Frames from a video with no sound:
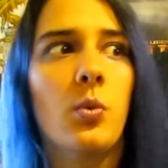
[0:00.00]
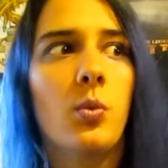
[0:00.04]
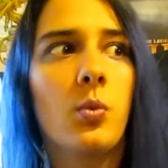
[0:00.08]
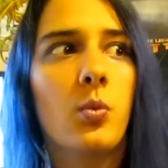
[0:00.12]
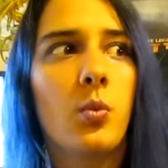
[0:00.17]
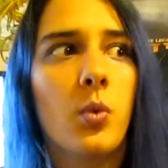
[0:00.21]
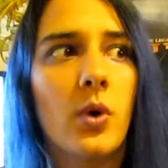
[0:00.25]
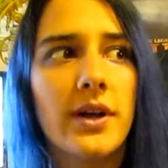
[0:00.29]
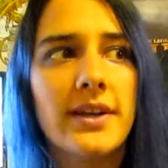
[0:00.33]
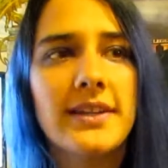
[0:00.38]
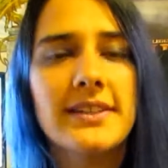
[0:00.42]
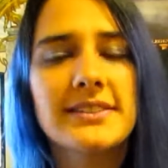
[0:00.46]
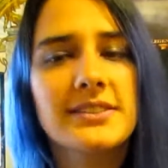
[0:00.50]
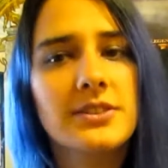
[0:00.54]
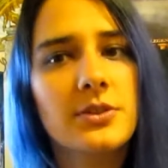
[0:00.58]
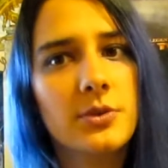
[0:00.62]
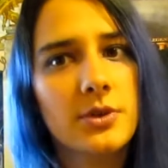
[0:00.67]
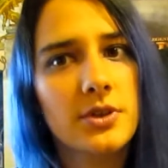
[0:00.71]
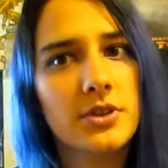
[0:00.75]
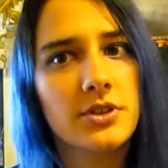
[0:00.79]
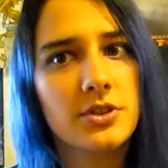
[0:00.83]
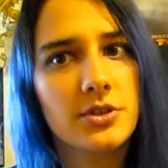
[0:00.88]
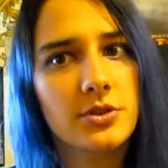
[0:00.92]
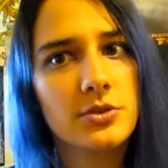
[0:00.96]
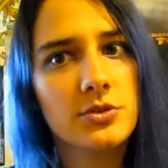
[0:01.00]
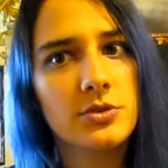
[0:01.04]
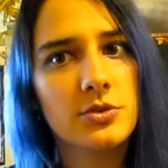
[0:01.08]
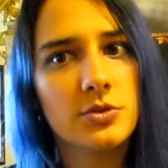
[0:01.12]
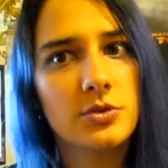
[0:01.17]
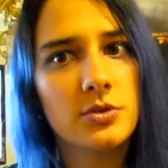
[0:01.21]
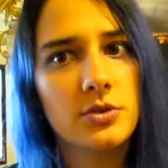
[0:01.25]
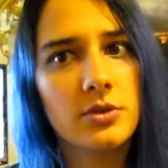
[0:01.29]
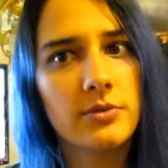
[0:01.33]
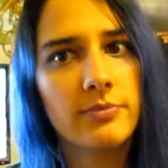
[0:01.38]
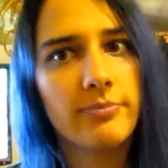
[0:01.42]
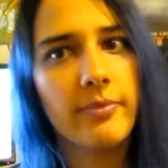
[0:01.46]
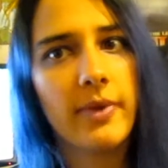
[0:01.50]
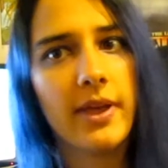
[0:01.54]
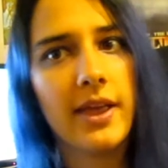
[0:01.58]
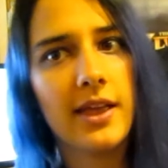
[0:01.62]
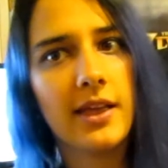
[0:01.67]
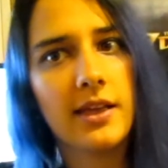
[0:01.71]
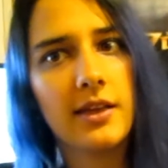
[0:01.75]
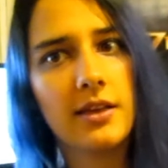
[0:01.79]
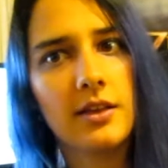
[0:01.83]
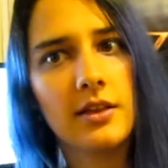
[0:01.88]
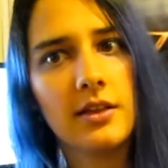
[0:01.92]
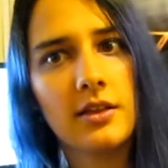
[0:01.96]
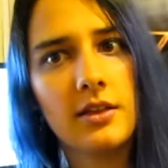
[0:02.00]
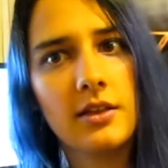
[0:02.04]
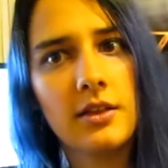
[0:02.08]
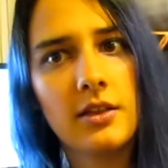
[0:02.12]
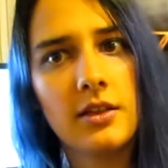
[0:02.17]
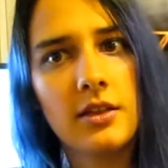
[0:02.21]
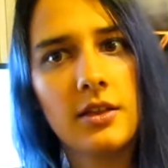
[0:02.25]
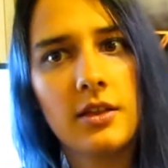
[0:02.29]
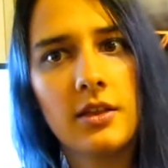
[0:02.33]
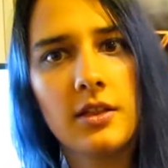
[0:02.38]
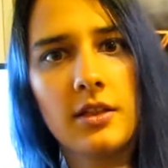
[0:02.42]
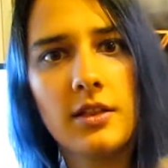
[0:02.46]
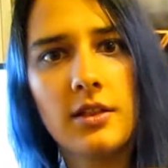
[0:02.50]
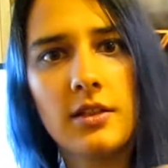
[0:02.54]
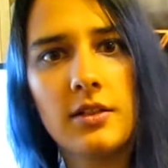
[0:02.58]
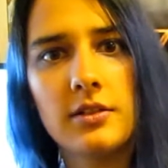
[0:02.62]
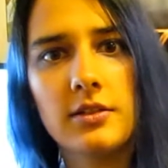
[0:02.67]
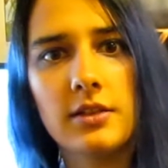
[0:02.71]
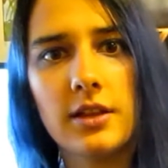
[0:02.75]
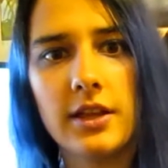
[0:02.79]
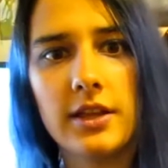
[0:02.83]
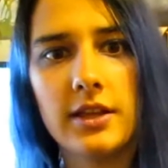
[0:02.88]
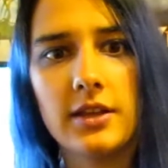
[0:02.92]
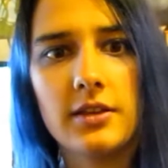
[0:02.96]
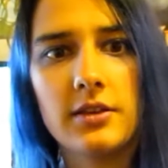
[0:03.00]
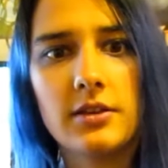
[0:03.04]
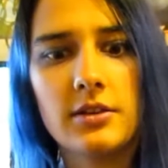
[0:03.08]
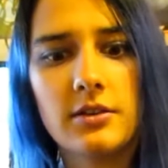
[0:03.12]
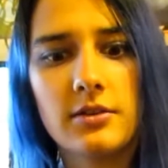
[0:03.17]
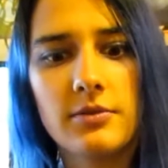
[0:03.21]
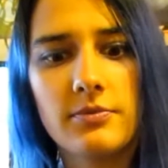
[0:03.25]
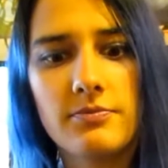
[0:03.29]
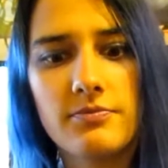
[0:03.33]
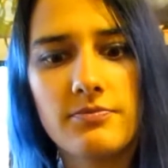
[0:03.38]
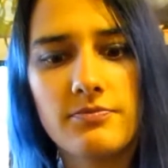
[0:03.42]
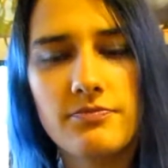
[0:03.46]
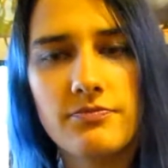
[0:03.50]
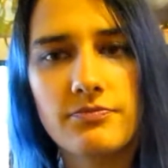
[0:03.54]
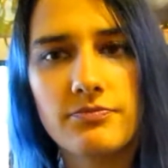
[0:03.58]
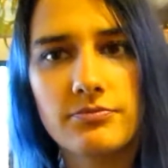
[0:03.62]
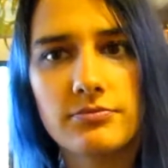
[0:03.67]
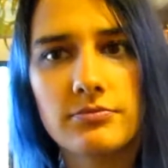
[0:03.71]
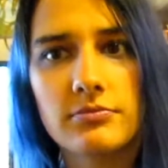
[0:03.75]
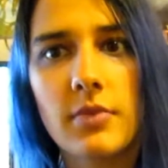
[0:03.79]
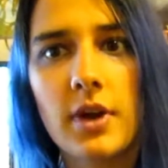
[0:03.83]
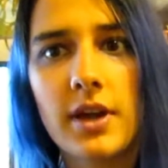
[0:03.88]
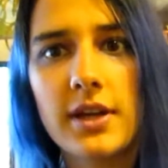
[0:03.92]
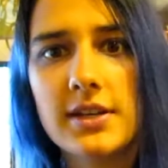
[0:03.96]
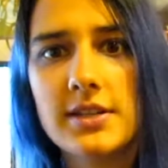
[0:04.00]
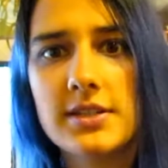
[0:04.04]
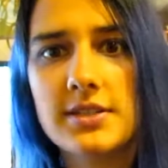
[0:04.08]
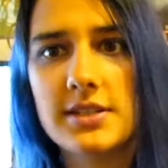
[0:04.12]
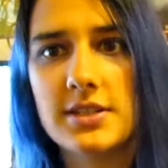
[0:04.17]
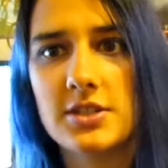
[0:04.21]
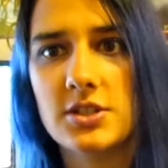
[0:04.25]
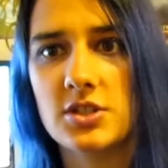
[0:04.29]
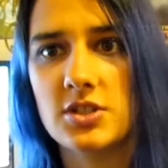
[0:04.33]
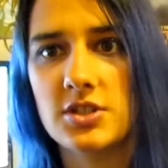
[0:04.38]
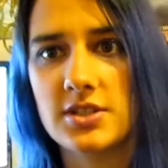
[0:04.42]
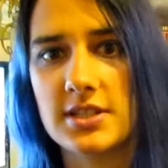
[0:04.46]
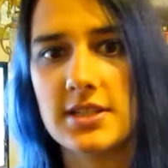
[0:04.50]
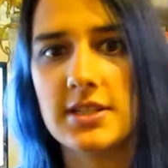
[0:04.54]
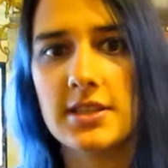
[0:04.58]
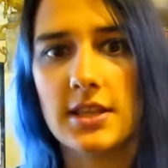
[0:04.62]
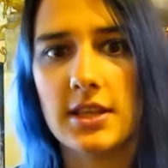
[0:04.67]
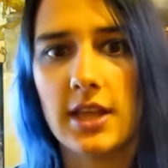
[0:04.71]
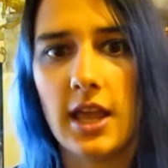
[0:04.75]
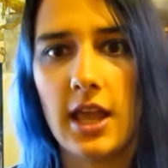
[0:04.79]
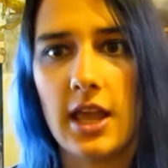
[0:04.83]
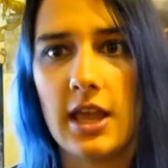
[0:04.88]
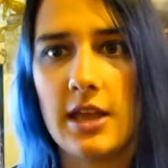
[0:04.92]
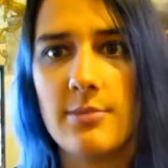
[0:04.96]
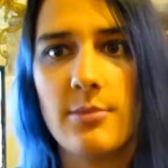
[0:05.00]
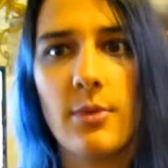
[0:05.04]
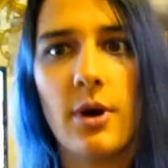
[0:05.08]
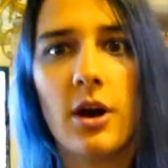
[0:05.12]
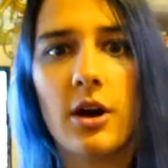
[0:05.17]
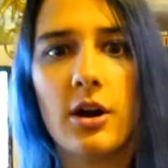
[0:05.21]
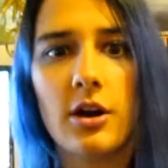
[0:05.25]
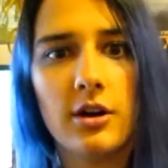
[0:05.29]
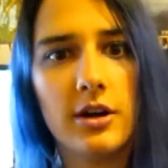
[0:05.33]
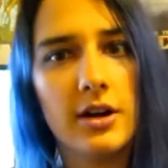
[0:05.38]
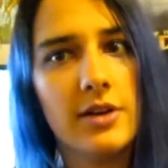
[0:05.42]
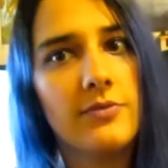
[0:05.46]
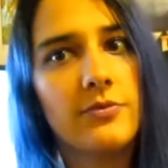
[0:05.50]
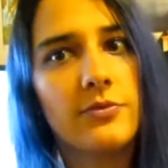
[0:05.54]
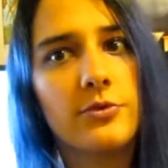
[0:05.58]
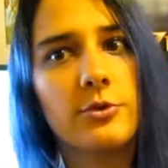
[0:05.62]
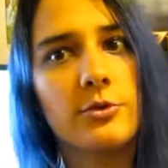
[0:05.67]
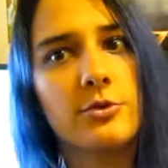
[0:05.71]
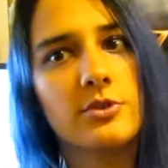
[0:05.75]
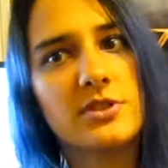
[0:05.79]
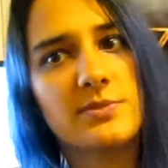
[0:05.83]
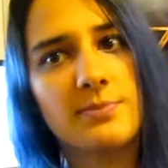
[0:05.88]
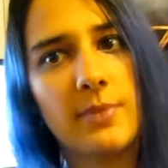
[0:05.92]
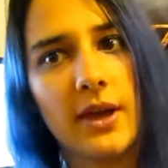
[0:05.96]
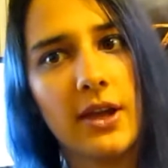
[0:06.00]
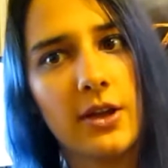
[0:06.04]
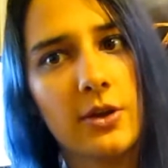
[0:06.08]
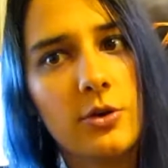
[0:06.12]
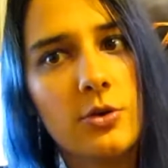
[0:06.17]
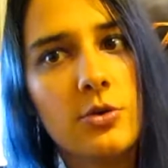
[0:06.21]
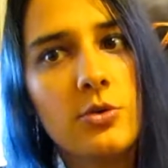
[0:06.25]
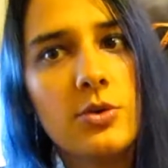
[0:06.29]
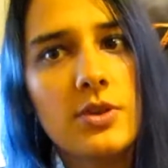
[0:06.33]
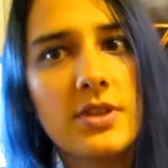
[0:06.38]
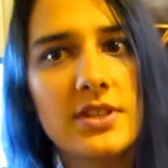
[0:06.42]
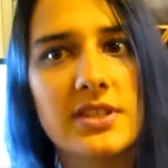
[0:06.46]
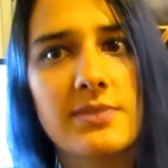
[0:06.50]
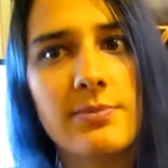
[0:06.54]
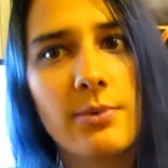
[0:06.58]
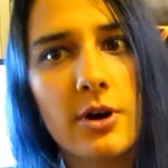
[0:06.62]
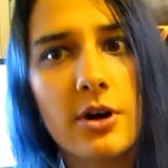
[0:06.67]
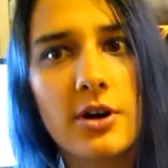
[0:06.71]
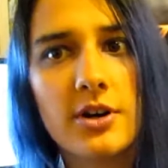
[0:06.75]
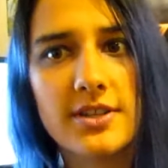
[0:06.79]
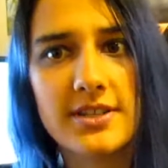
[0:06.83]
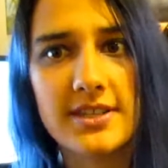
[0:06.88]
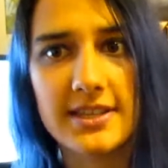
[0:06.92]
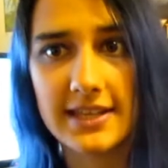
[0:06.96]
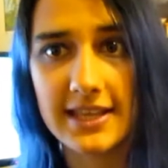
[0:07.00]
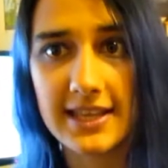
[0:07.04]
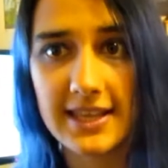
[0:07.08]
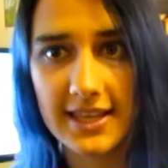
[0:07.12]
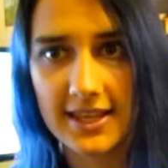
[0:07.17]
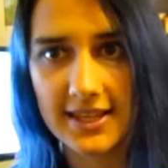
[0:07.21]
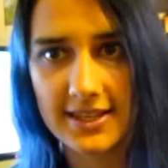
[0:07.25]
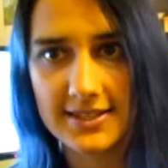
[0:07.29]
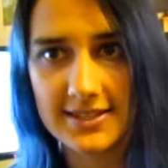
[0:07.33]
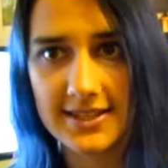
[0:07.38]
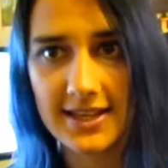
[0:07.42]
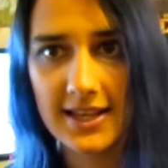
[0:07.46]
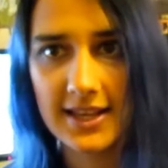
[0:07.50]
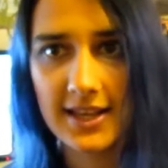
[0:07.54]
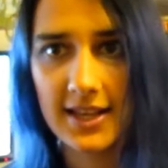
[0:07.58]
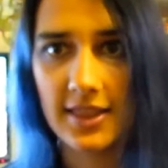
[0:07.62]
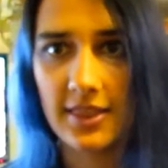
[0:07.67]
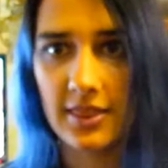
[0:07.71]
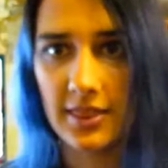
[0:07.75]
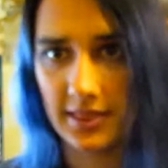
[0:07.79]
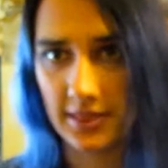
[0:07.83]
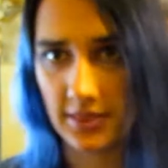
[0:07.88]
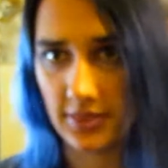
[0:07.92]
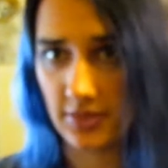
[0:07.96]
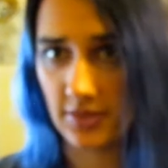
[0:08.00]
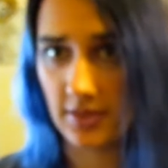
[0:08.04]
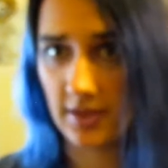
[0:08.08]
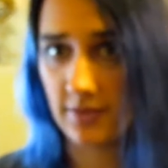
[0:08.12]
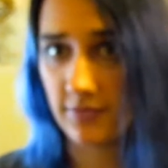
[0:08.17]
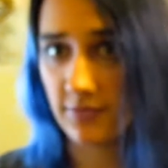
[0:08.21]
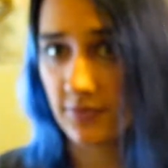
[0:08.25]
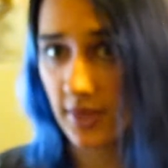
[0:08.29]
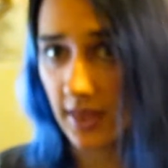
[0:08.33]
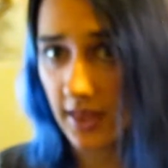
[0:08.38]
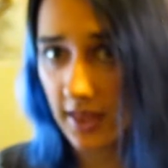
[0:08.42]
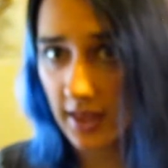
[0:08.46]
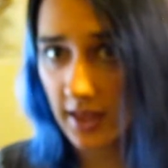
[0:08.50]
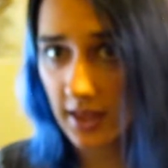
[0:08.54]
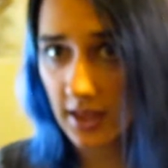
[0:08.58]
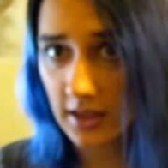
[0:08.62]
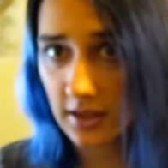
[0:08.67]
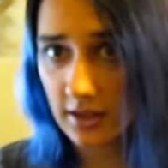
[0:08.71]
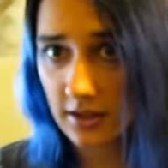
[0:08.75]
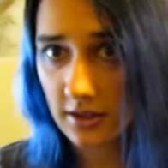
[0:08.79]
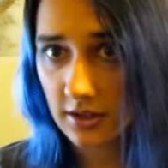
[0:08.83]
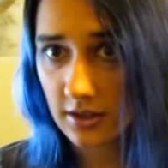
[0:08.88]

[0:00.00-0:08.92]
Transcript: What is going to make, like, my decisions in the game are influenced by who this person is. If they